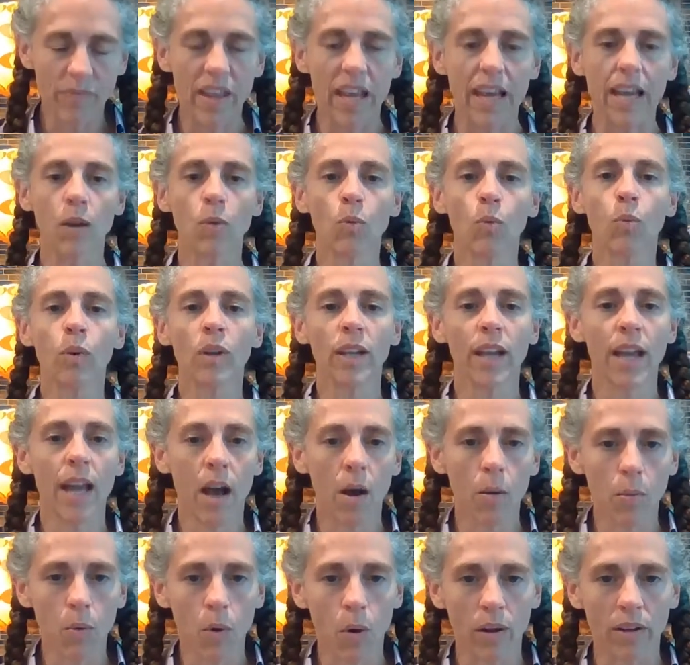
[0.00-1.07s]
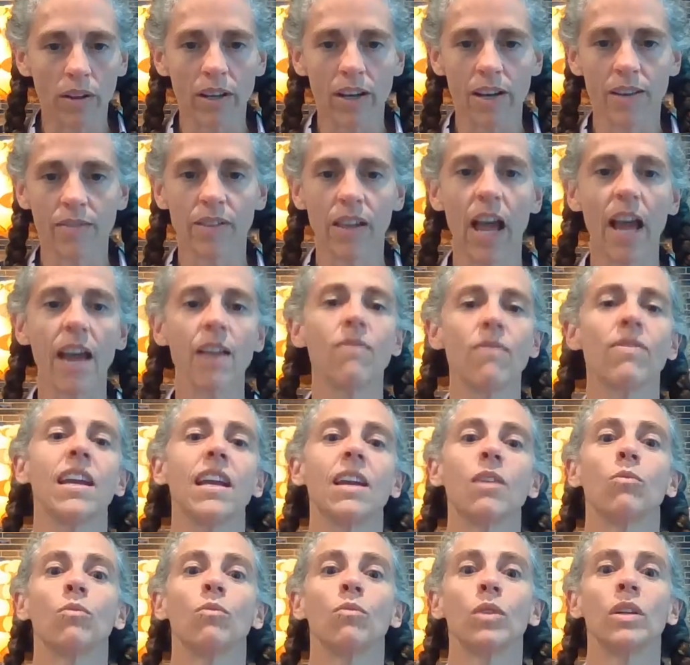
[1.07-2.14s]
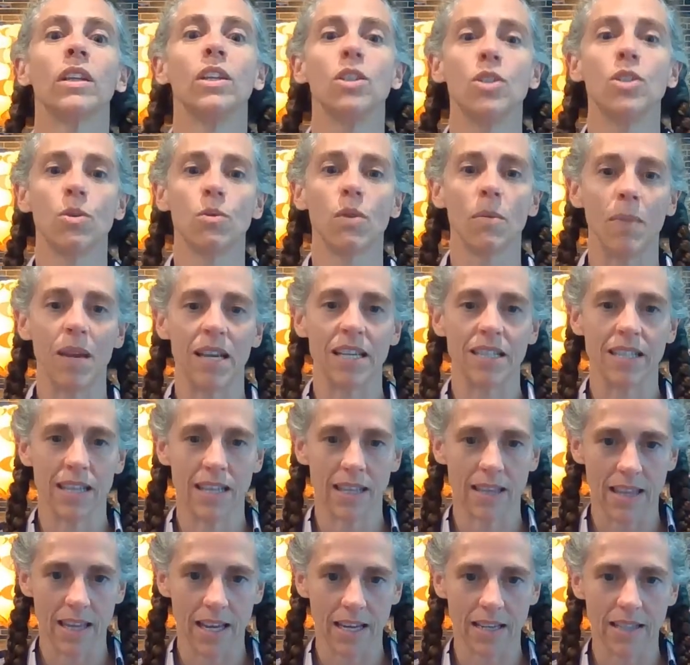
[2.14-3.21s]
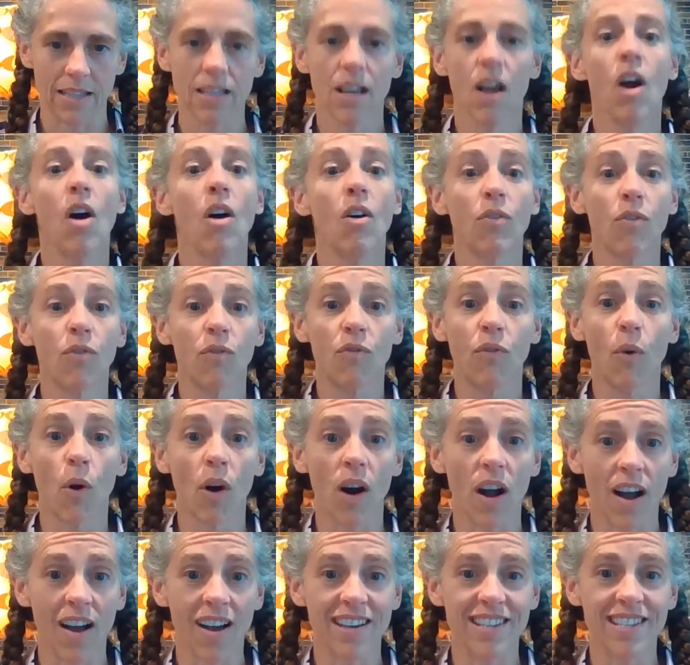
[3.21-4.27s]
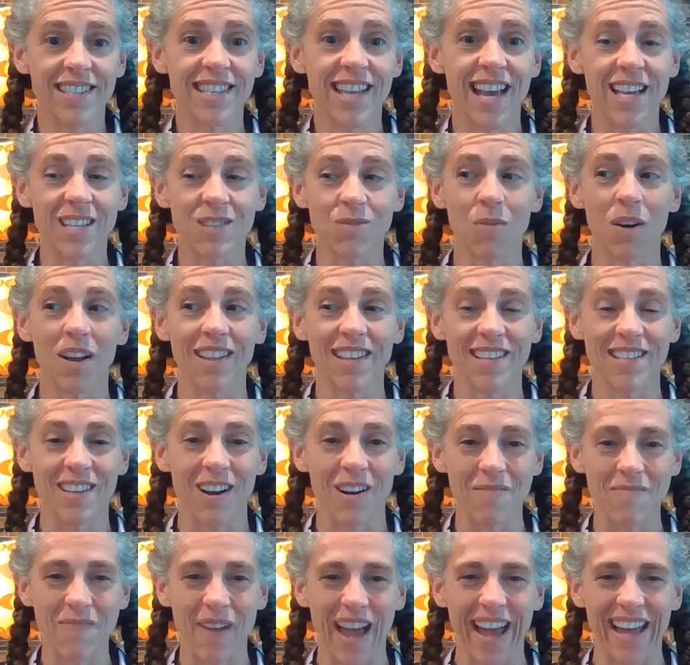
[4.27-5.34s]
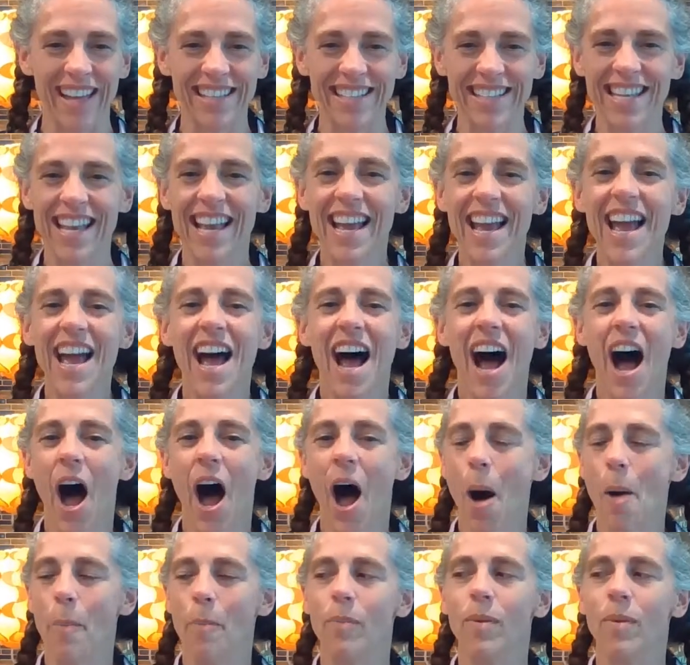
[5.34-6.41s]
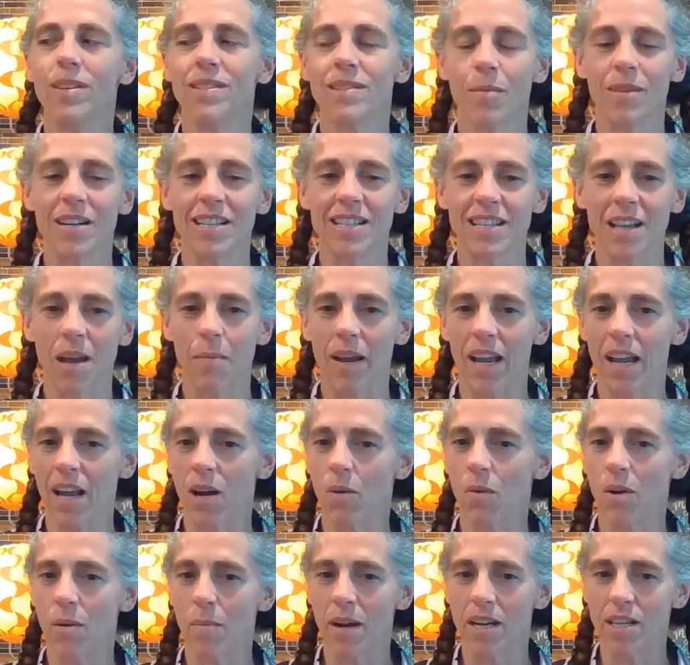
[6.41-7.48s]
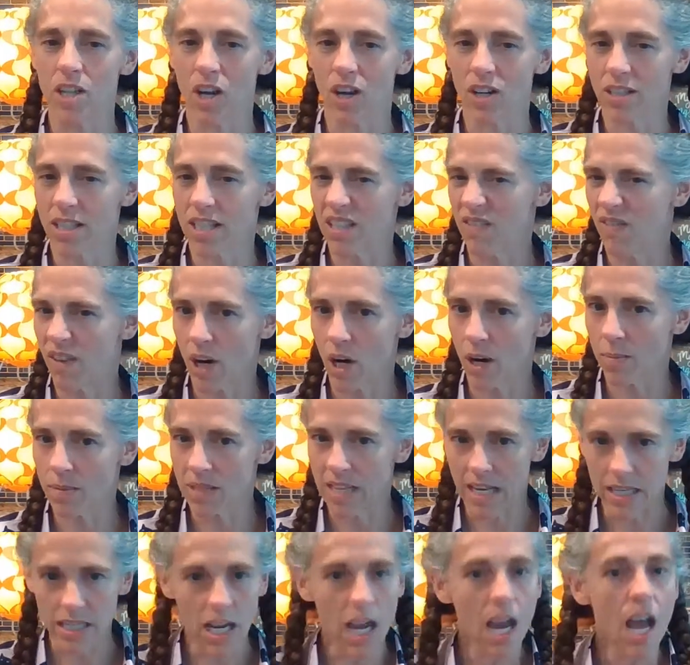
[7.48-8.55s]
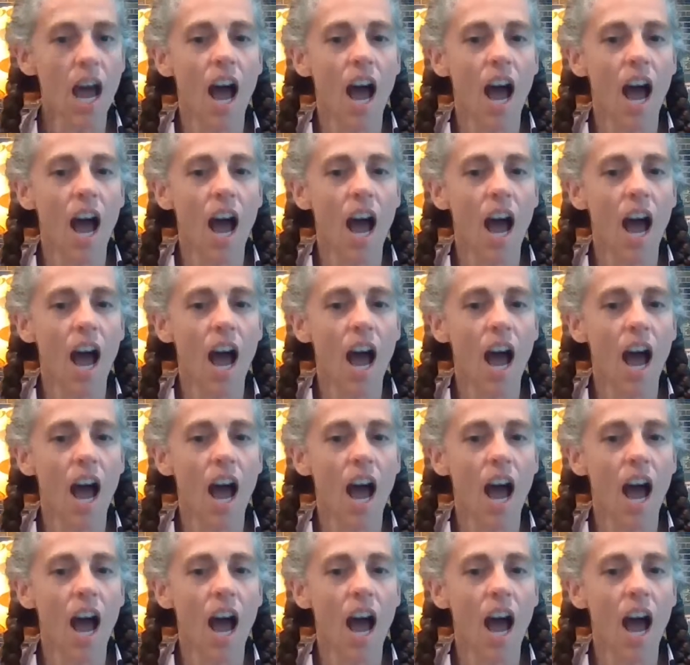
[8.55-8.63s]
They can really help quality of life. They can really do amazing things for us as well as our pets. Somebody's coming in and one of my dogs is very upset.